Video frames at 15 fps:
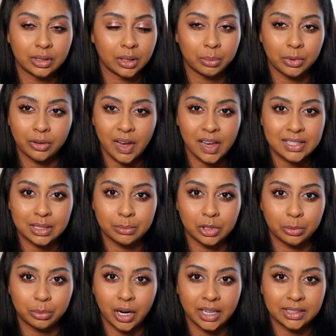They both have
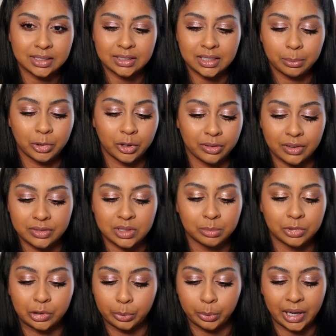similar prices. They both have
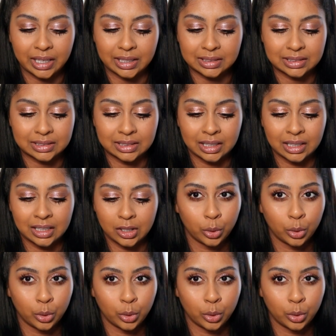similar weights.